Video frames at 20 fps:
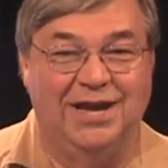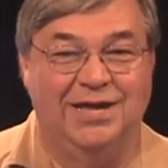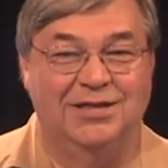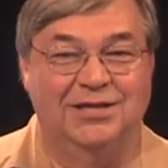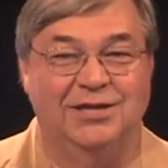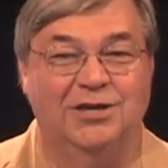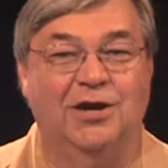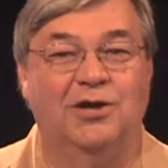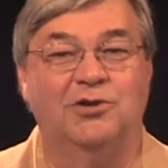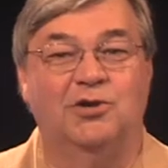and
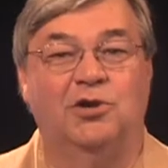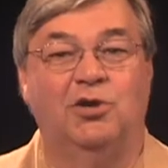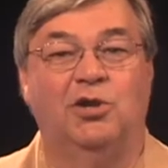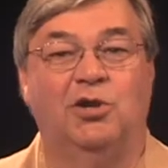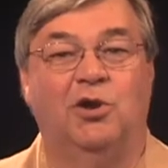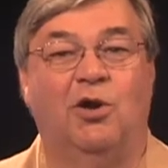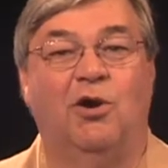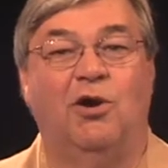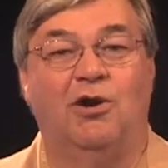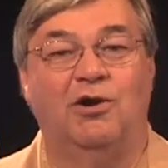the other
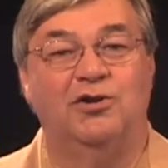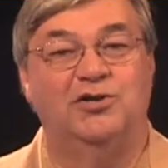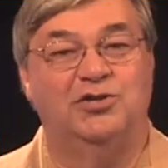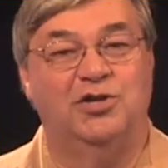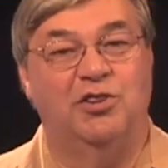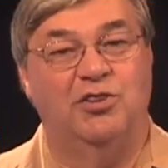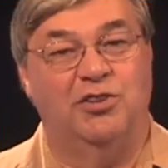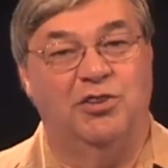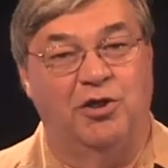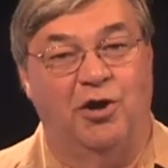large
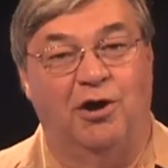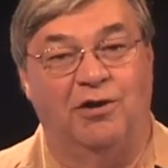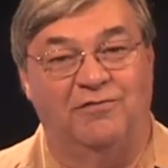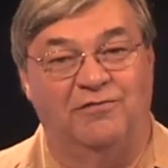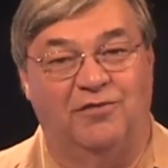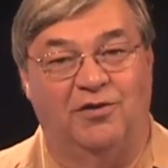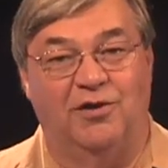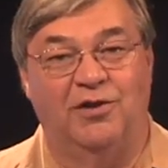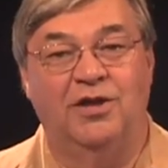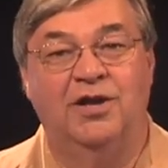and
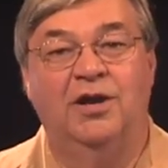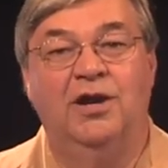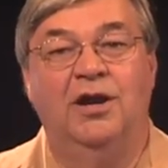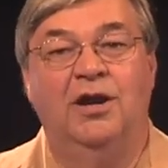thoughtful,